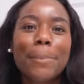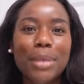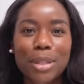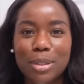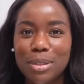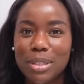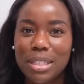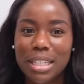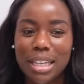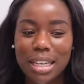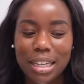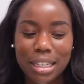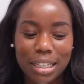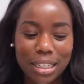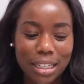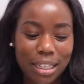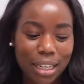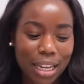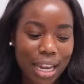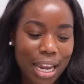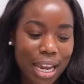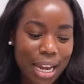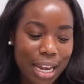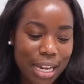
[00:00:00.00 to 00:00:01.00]

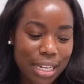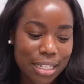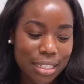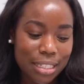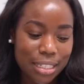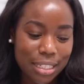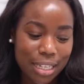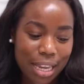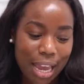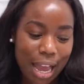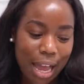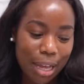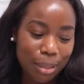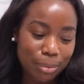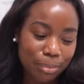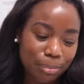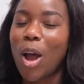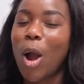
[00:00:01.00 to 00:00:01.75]
music and yeah,